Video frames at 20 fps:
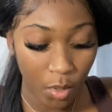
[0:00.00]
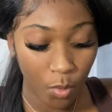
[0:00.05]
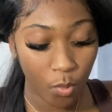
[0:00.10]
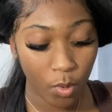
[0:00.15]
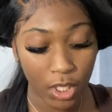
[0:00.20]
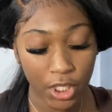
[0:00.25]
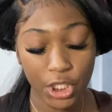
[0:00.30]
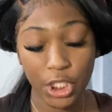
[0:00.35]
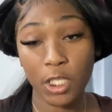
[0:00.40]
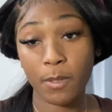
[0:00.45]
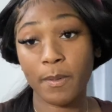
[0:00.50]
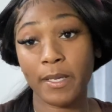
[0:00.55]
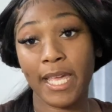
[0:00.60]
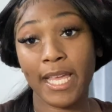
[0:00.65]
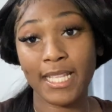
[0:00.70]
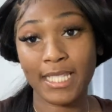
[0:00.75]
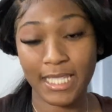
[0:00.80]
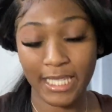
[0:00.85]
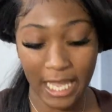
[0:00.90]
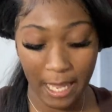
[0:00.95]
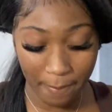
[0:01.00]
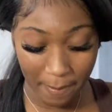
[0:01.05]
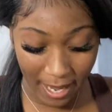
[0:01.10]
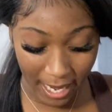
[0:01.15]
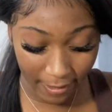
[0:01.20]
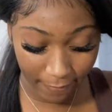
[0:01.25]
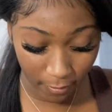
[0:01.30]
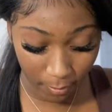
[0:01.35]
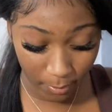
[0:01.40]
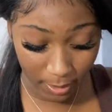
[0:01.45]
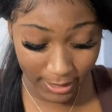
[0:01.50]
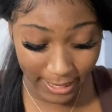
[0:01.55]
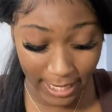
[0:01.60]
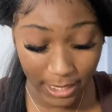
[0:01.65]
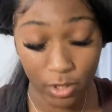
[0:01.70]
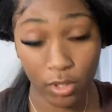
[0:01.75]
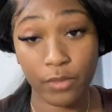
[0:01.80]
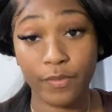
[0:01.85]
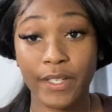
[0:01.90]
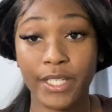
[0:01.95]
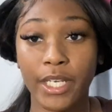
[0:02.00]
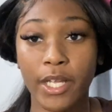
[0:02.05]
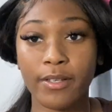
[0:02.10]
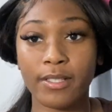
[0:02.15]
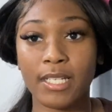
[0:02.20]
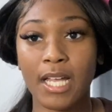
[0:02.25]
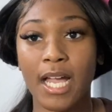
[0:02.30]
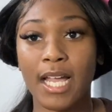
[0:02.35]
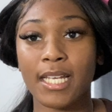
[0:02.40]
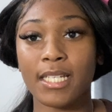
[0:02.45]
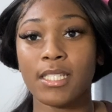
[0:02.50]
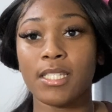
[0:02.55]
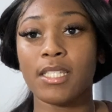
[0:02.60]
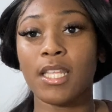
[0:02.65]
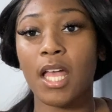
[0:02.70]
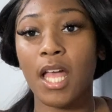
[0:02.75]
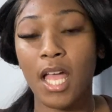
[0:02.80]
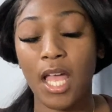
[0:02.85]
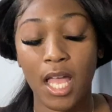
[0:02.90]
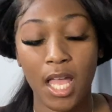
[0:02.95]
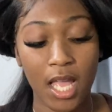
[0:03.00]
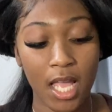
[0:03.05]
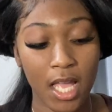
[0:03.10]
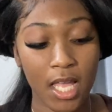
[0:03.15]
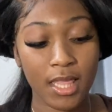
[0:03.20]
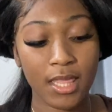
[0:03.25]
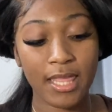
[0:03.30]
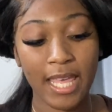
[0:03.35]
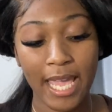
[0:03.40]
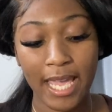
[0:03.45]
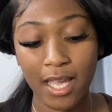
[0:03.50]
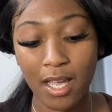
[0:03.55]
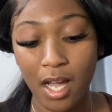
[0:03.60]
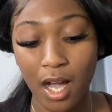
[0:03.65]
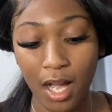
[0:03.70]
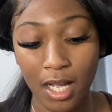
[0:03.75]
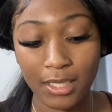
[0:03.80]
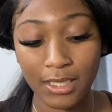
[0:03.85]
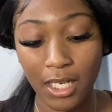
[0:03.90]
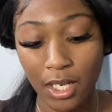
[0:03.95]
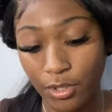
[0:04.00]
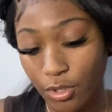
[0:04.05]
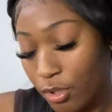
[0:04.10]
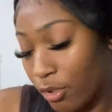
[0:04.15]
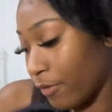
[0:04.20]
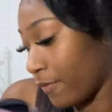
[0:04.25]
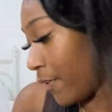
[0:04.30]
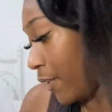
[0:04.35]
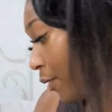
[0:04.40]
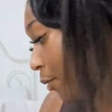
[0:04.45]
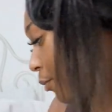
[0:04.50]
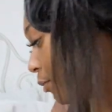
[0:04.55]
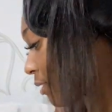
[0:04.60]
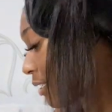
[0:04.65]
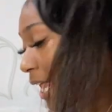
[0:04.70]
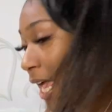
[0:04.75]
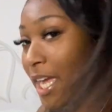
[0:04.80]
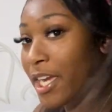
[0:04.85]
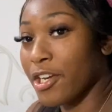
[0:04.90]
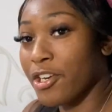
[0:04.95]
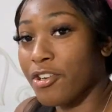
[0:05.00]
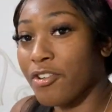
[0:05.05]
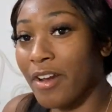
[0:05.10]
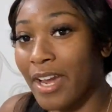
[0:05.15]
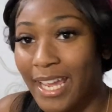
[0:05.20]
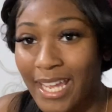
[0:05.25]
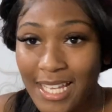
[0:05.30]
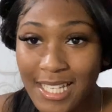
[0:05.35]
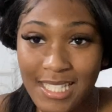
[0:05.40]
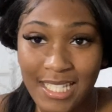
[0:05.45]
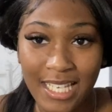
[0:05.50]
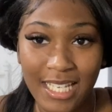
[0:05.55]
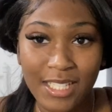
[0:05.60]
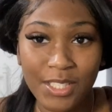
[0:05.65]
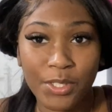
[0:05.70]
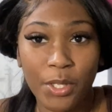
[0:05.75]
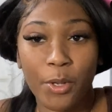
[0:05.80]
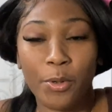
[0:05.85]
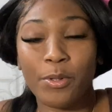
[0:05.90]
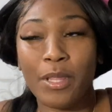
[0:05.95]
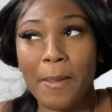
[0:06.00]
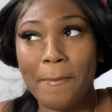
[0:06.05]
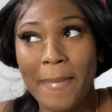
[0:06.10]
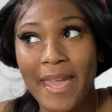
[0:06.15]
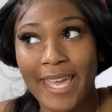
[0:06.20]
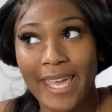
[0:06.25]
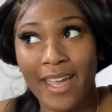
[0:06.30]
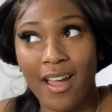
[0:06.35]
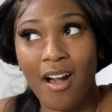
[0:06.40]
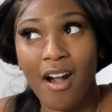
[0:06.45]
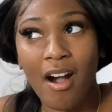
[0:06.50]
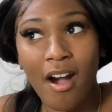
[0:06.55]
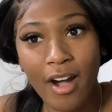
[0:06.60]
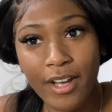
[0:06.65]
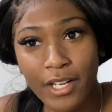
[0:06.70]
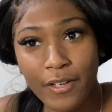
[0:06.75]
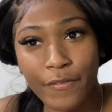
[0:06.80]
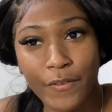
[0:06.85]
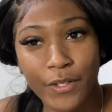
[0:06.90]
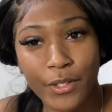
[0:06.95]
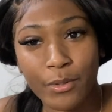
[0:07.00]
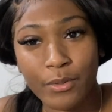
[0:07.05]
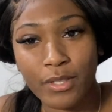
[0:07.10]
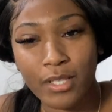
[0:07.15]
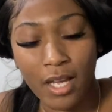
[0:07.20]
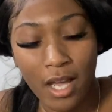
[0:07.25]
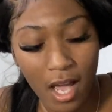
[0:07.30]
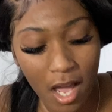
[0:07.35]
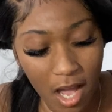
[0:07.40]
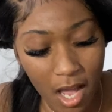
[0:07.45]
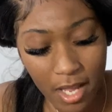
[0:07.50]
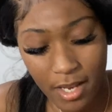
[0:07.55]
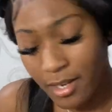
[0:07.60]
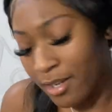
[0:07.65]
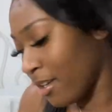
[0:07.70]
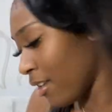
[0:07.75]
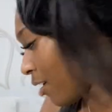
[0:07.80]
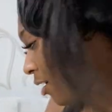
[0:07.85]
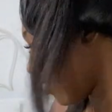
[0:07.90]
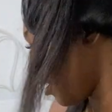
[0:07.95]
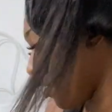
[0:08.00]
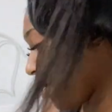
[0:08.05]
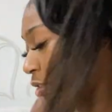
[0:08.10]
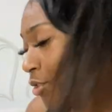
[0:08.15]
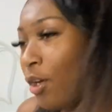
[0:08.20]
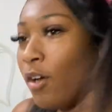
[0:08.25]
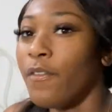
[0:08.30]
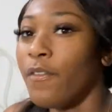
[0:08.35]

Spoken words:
Once you begin to get paid from your TikTok videos, guys, they cut down your views like crazy. So they make it harder for you to earn your